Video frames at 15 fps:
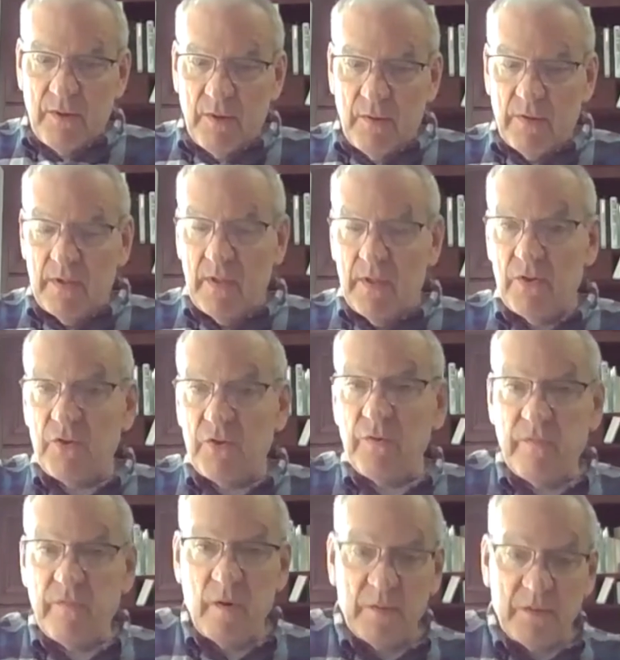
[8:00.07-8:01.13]
only need
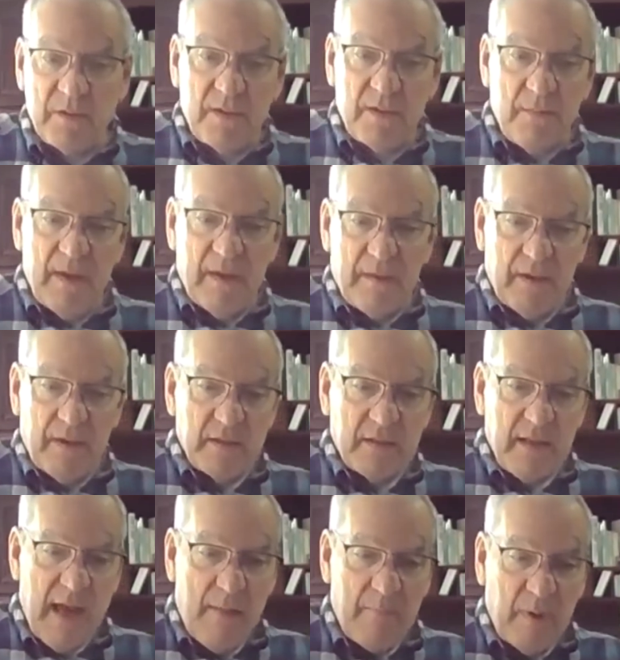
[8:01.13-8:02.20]
2 votes to make things
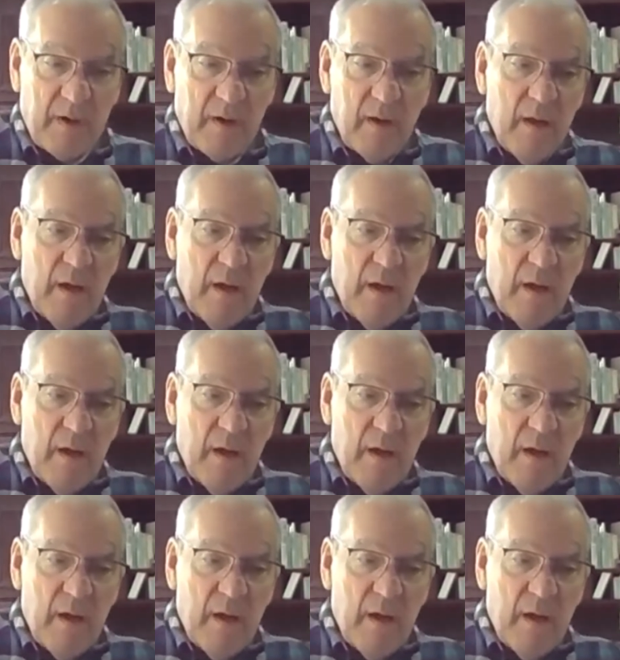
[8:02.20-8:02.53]
happen.